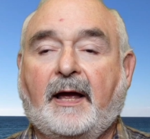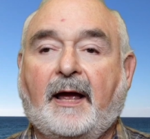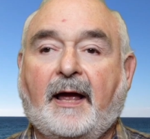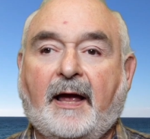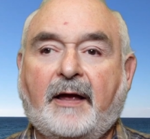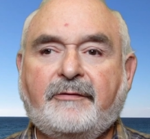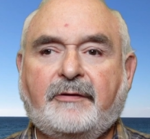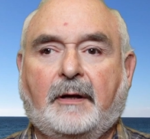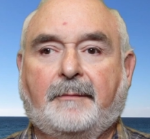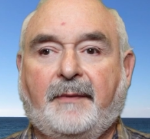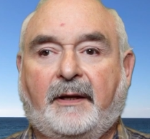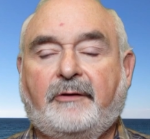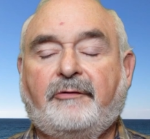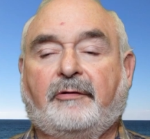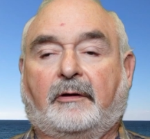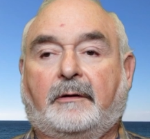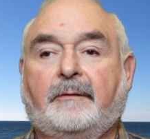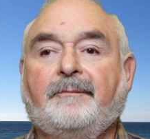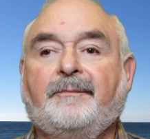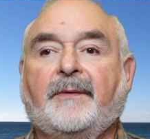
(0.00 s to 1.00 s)
As I
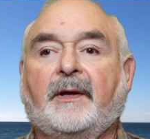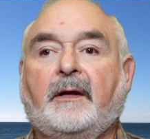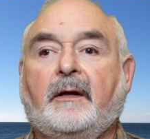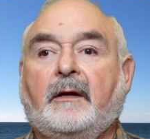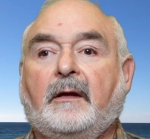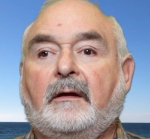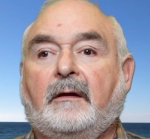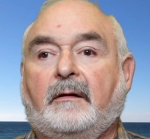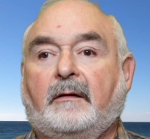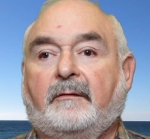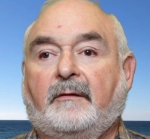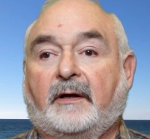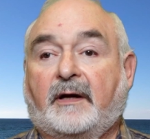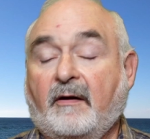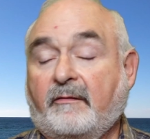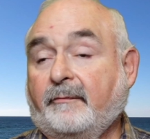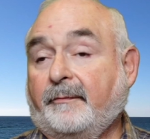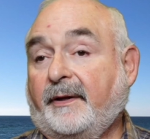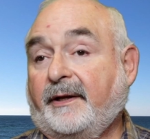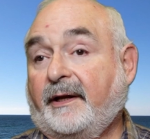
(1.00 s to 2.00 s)
mentioned, the
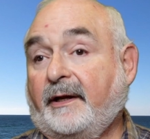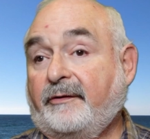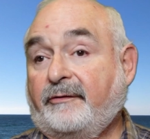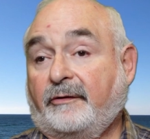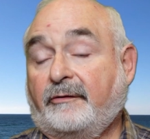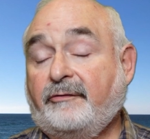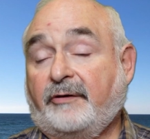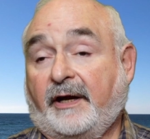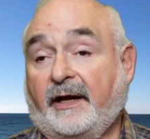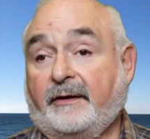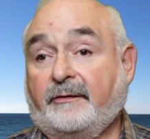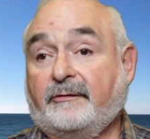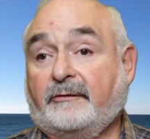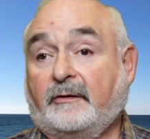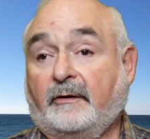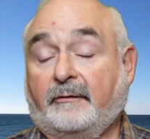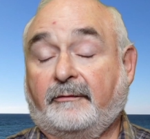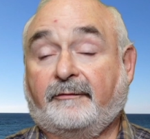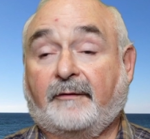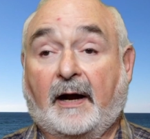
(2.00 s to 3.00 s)
government gives a chance
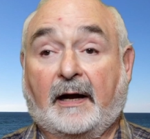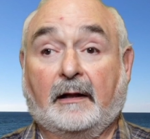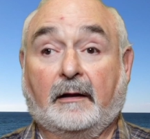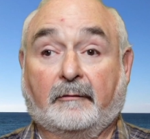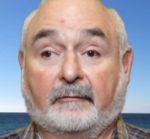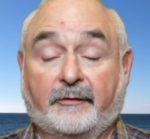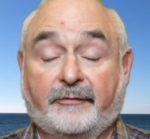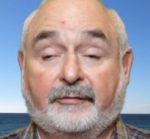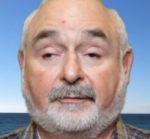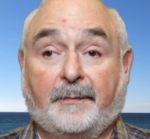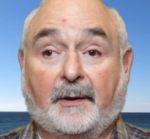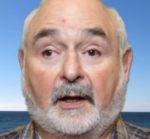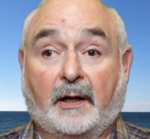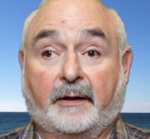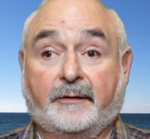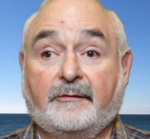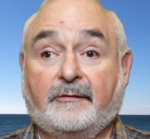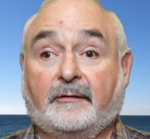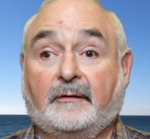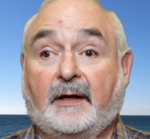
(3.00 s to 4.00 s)
to file a
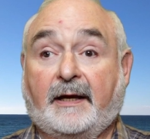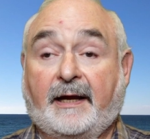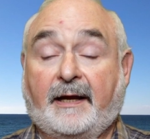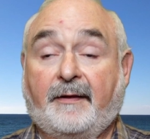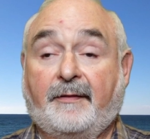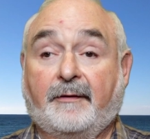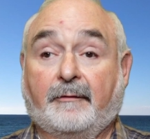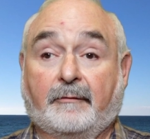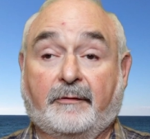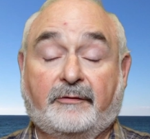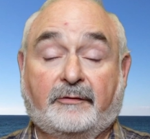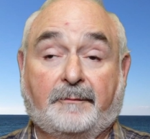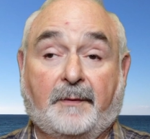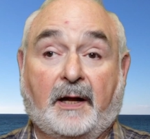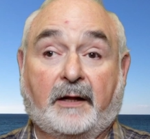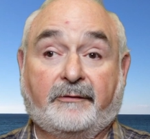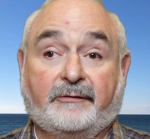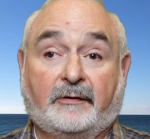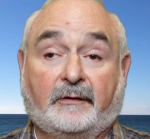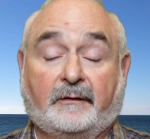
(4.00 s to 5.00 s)
response, and the
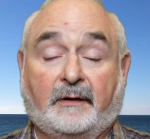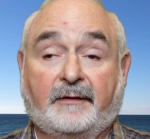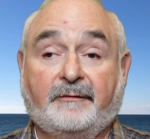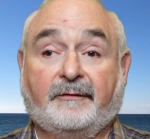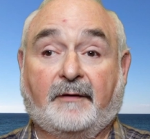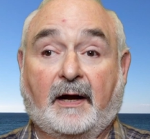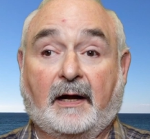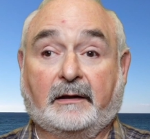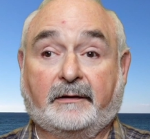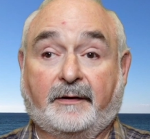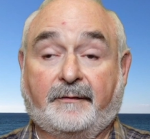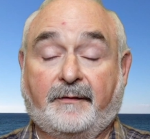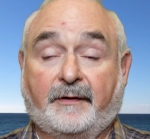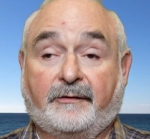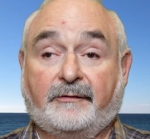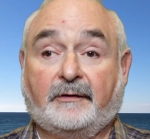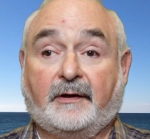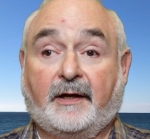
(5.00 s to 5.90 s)
response they filed in this